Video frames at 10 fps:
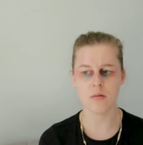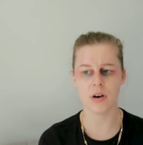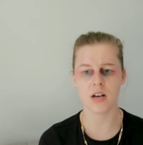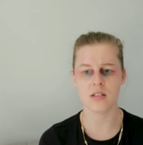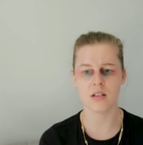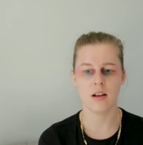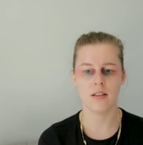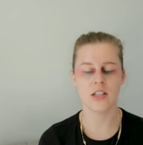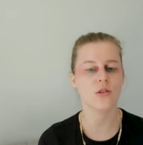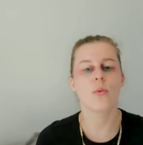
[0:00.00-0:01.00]
but
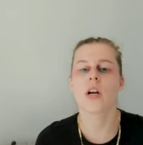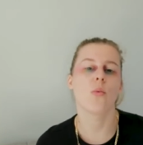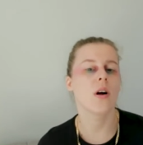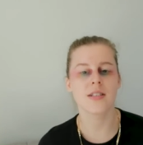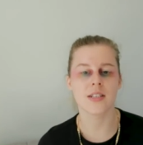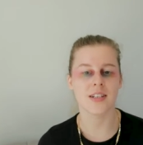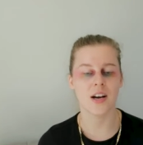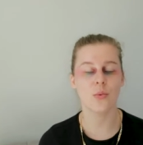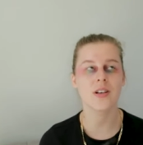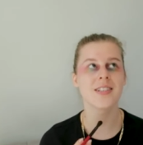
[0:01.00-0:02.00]
that's not what I wanted. I
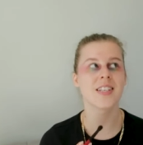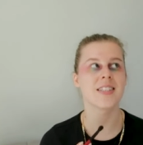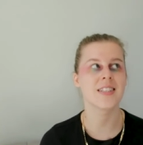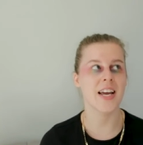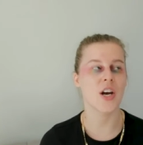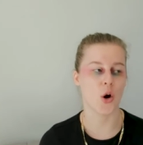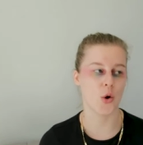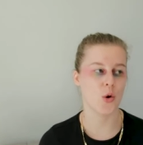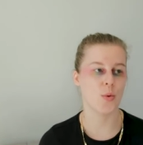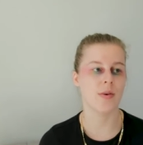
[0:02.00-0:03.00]
wanted to stay at
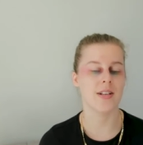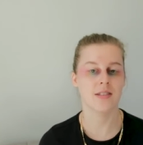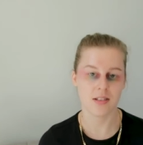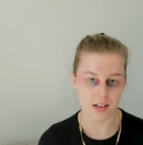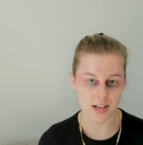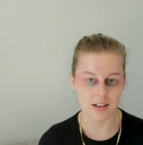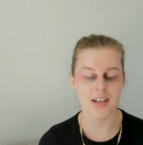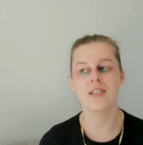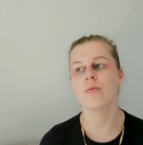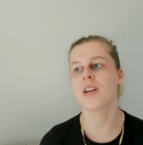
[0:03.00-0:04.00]
home and study. I
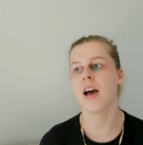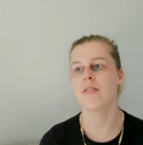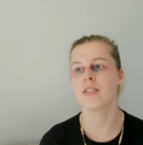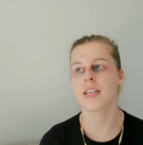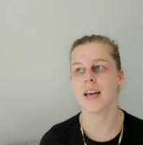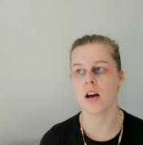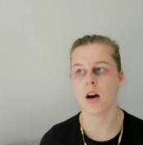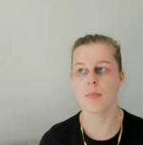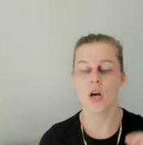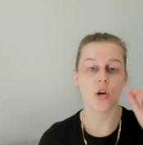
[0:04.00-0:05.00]
didn't want to have to get
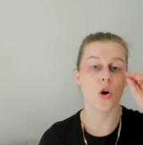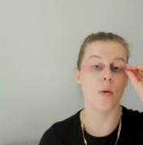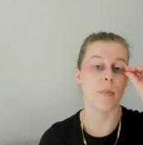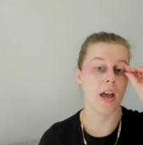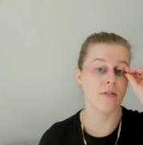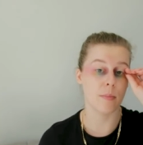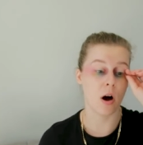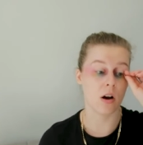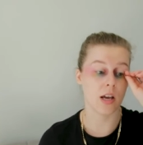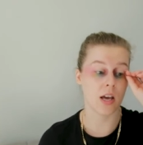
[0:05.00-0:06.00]
up, go and pay for
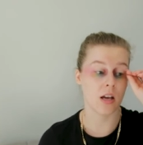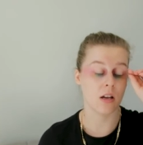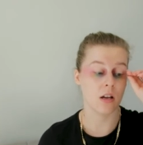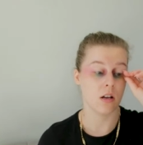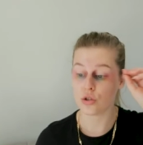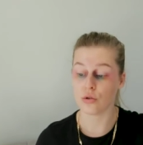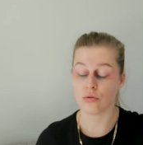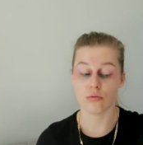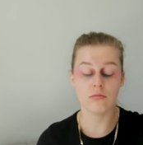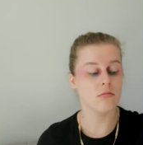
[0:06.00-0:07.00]
parking,
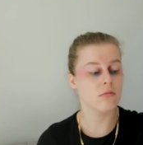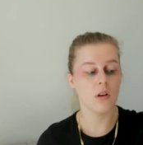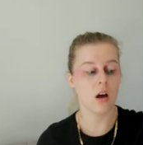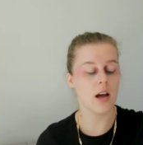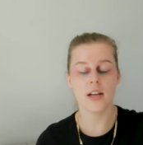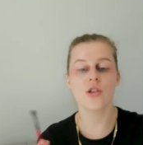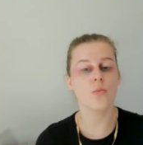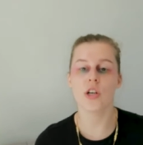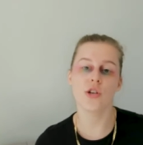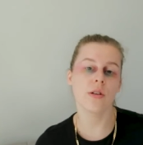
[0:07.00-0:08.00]
do I didn't
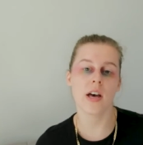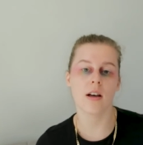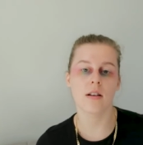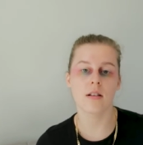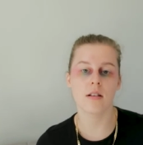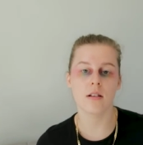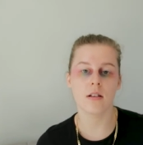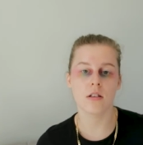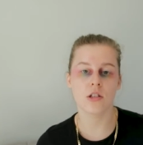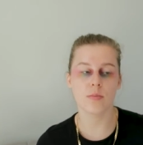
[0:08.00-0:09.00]
want to do that.
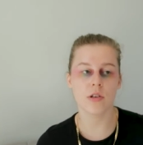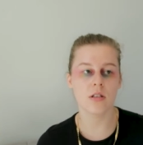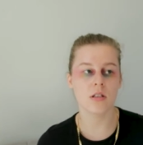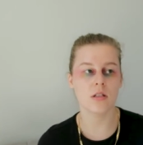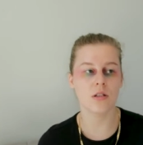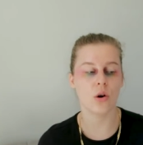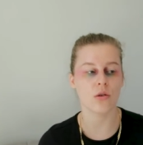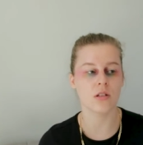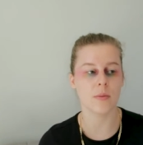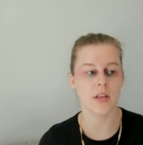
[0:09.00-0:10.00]
Just because it's not
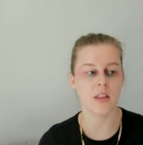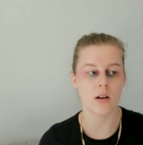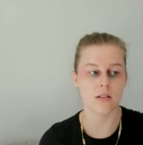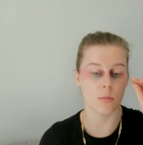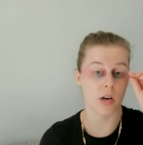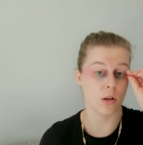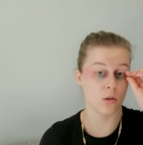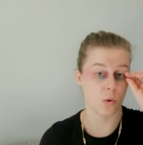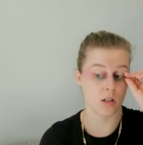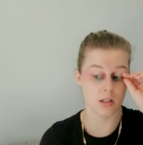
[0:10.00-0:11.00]
something that someone else
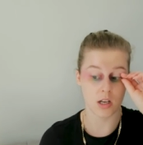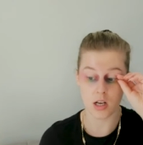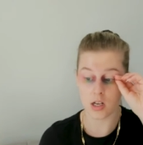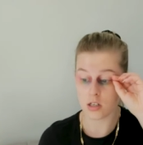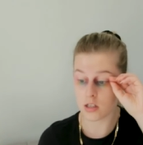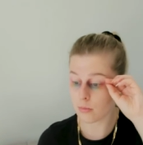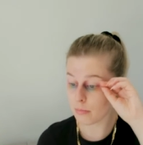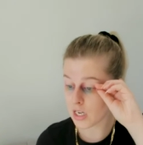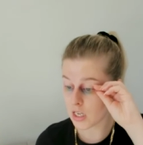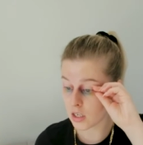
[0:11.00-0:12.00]
wants doesn't
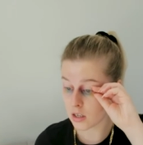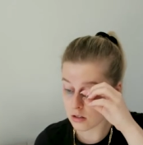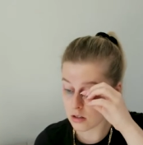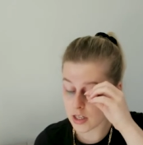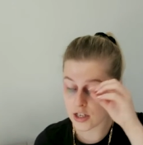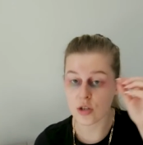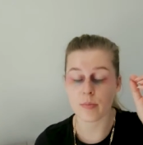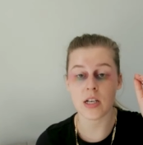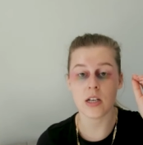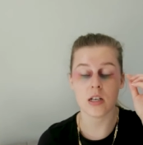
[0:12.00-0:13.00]
mean they should
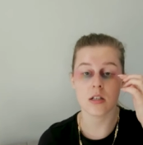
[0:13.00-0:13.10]
be